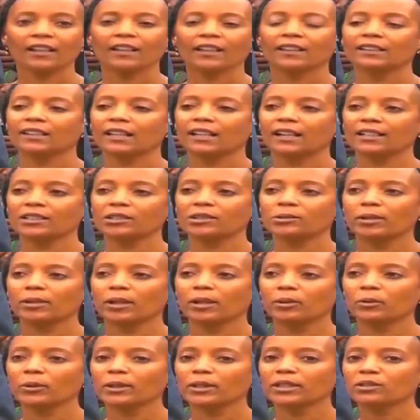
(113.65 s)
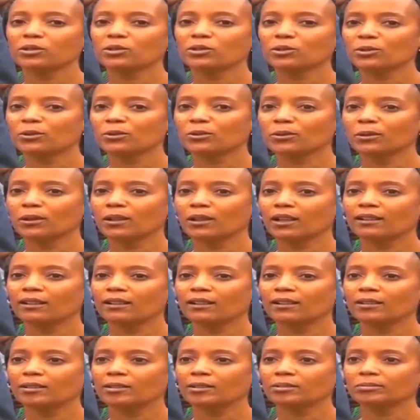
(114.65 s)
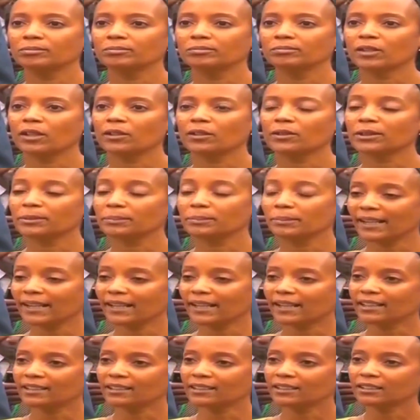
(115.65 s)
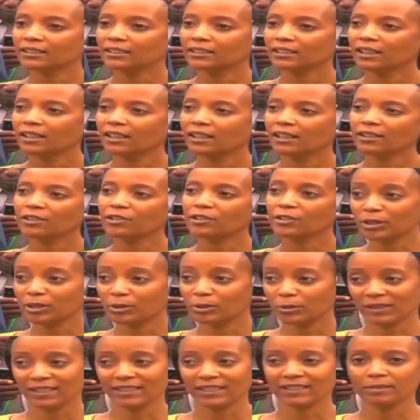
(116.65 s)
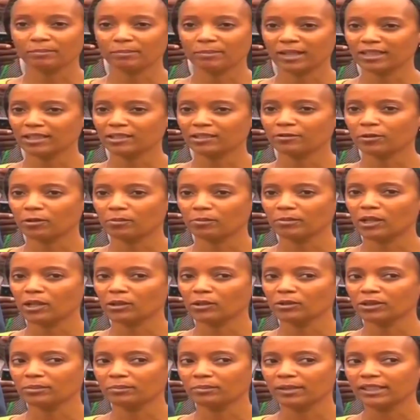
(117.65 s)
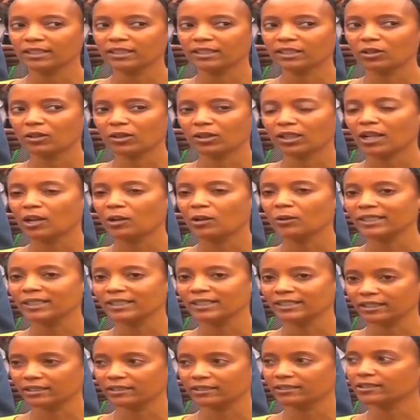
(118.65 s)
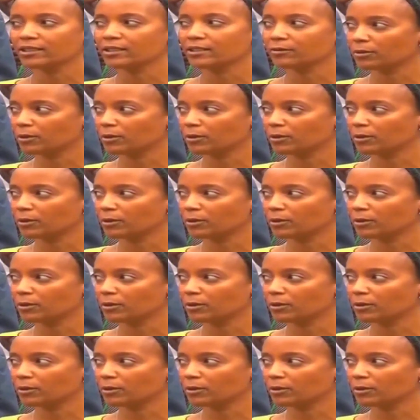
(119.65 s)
that we are going to um, repair three to six months from now, depending on how he heals